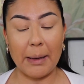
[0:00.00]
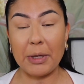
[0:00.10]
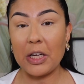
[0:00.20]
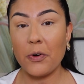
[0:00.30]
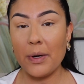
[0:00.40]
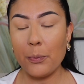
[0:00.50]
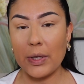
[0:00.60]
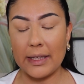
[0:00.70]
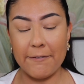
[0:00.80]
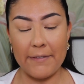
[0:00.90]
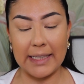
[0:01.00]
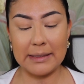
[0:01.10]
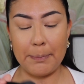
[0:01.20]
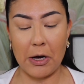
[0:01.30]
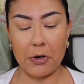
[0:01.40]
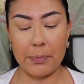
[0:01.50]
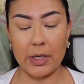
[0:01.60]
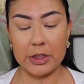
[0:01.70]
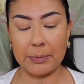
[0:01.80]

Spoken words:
I'm gonna go in with a face powder brush.